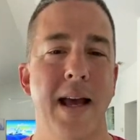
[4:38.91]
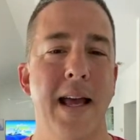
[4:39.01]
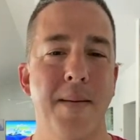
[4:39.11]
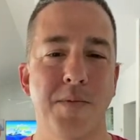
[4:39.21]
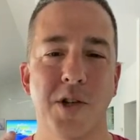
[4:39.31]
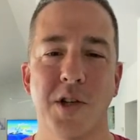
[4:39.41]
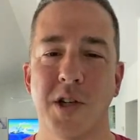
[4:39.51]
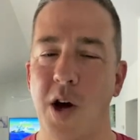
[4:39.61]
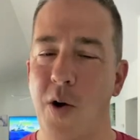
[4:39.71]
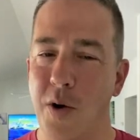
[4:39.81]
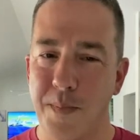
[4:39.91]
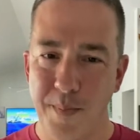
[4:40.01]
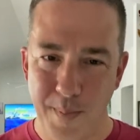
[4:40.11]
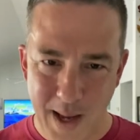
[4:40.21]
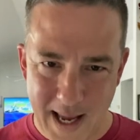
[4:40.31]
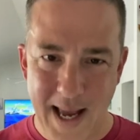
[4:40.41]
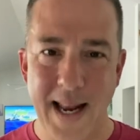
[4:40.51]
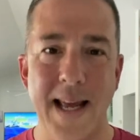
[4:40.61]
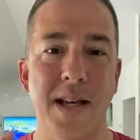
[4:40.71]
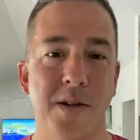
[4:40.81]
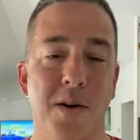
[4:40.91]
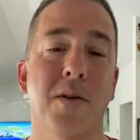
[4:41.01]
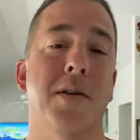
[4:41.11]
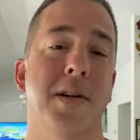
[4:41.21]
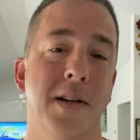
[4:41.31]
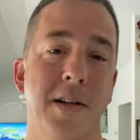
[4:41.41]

him soak me in his heart.